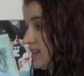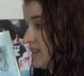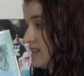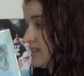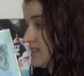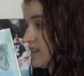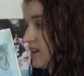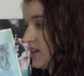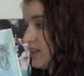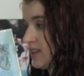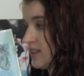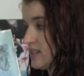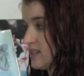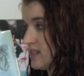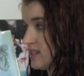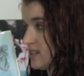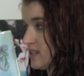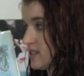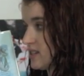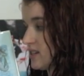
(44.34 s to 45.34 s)
this, all the
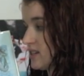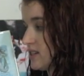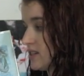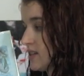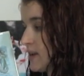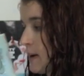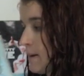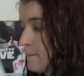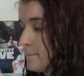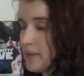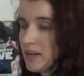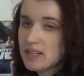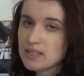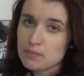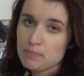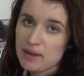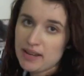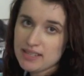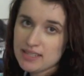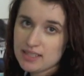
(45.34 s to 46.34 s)
sisters, because
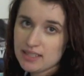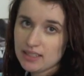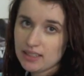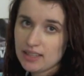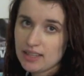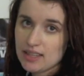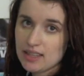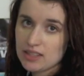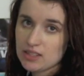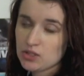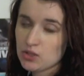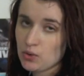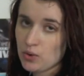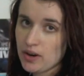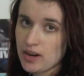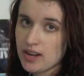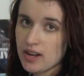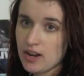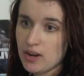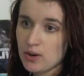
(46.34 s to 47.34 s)
basically the
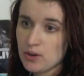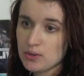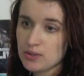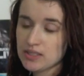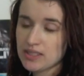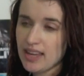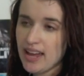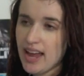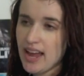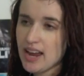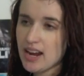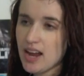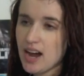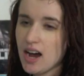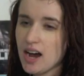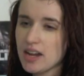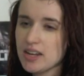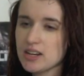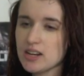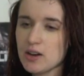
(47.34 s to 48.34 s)
story goes
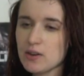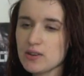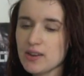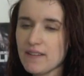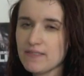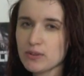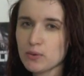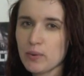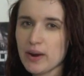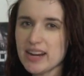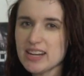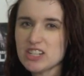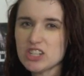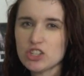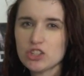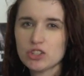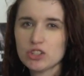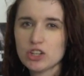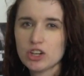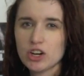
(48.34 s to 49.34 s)
that, you know, you have to wait
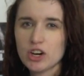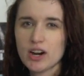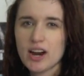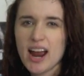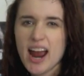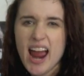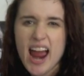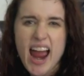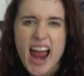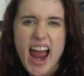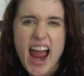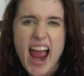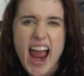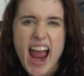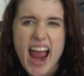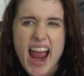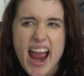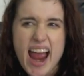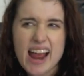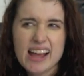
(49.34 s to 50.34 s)
till you're
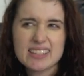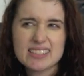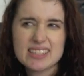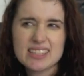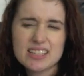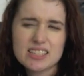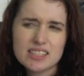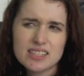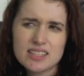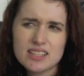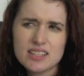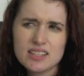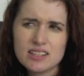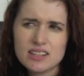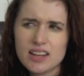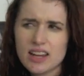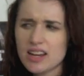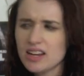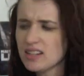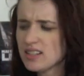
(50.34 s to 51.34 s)
16,
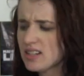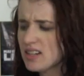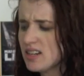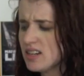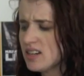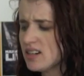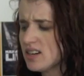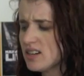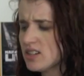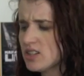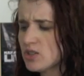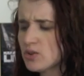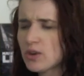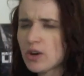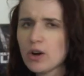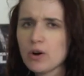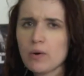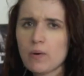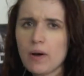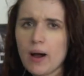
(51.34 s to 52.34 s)
18 to
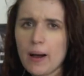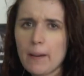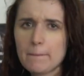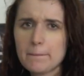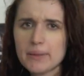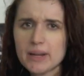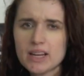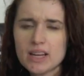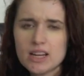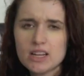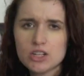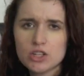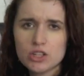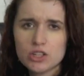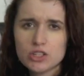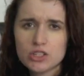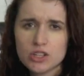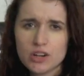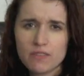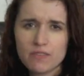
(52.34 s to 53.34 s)
go up to the
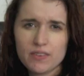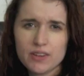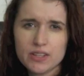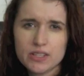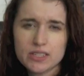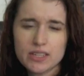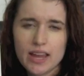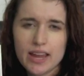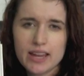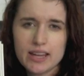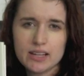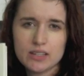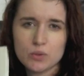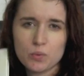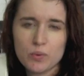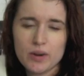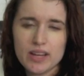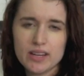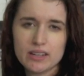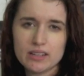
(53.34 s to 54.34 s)
surface, and
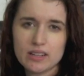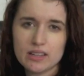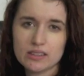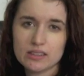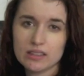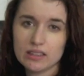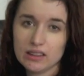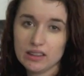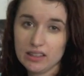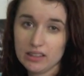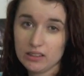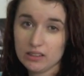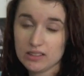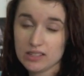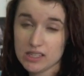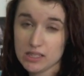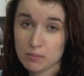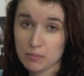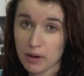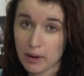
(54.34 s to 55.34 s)
when the
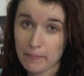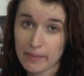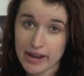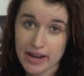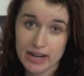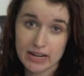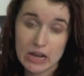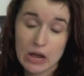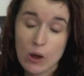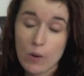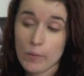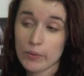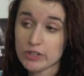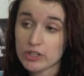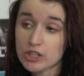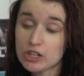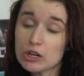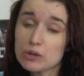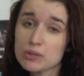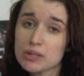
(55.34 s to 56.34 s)
littlest mermaid, when
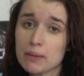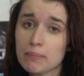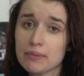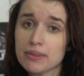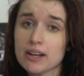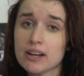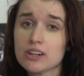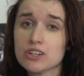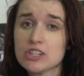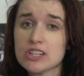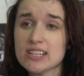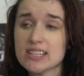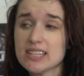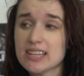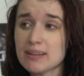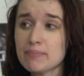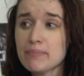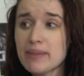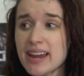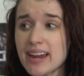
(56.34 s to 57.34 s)
she goes up there, she's
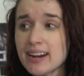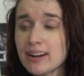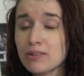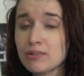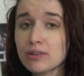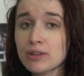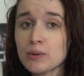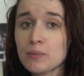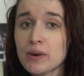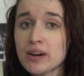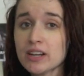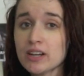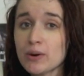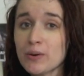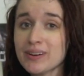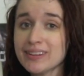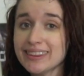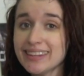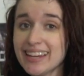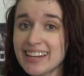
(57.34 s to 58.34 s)
like, man, I really want to go
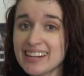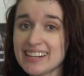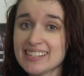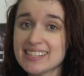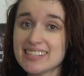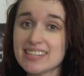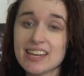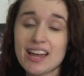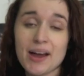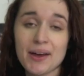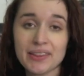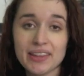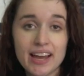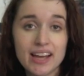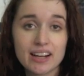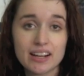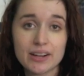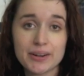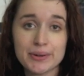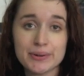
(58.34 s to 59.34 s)
on land and see how
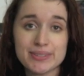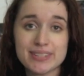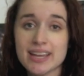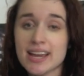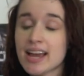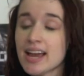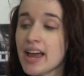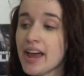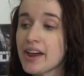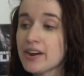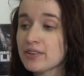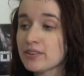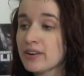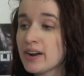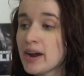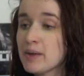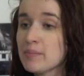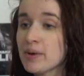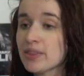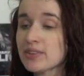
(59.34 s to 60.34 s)
that goes, and her
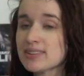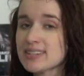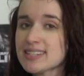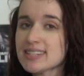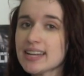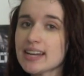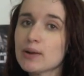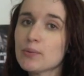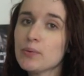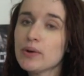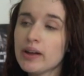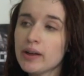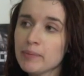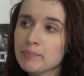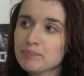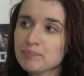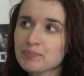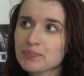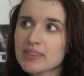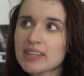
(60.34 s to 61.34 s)
grandmother is like, well,
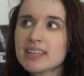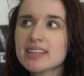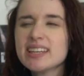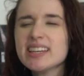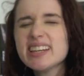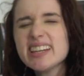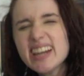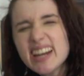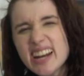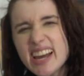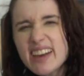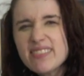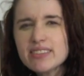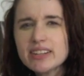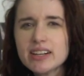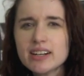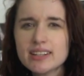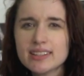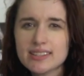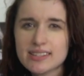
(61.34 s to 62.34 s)
you kind of have to
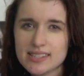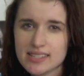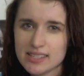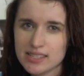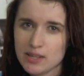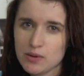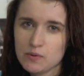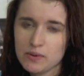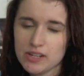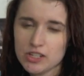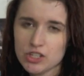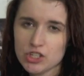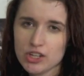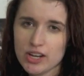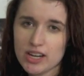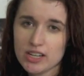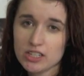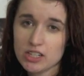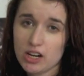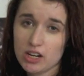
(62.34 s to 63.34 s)
go to this sea witch
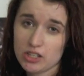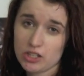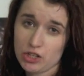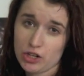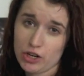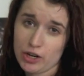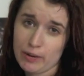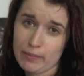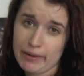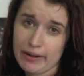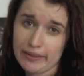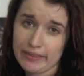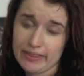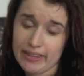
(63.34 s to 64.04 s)
and talk to her about